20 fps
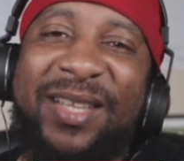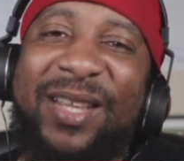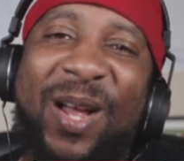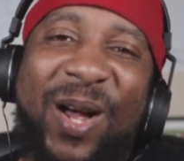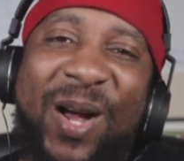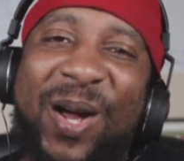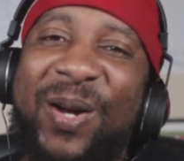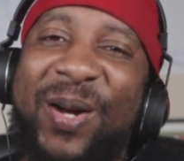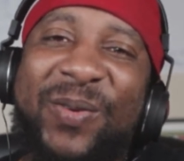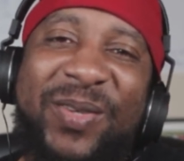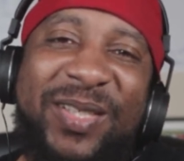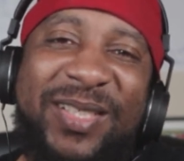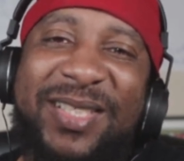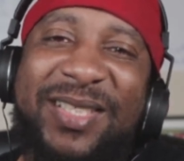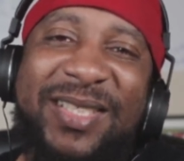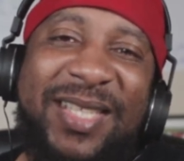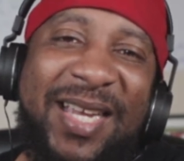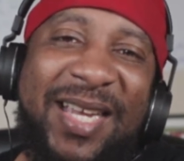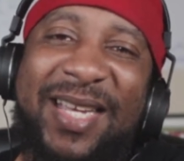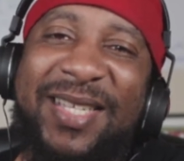lard,
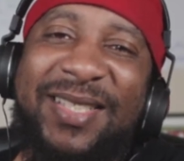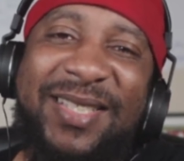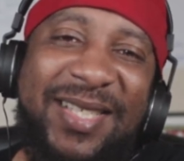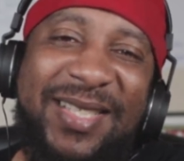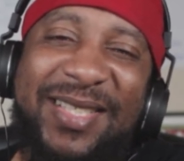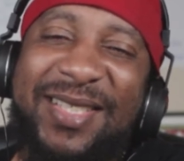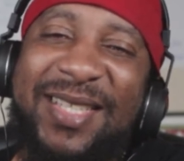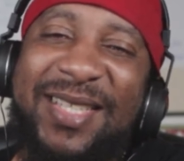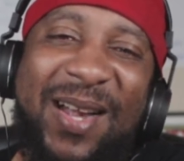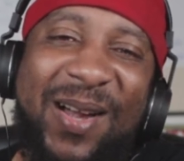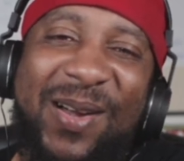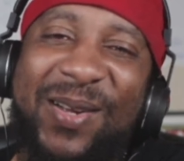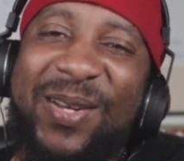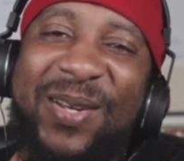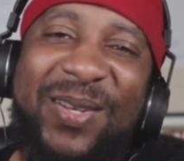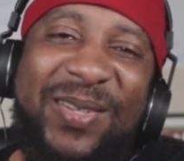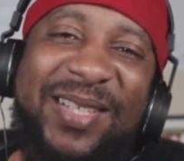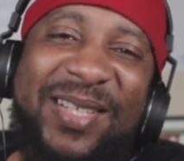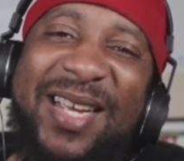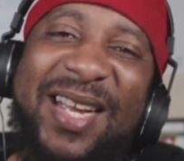seasoned salt
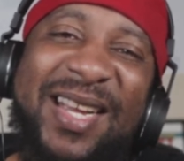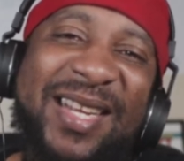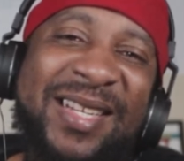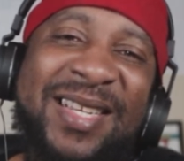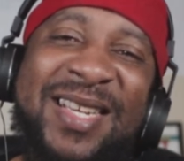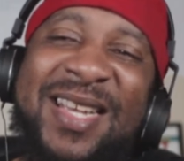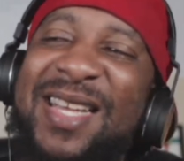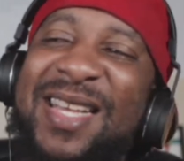on there.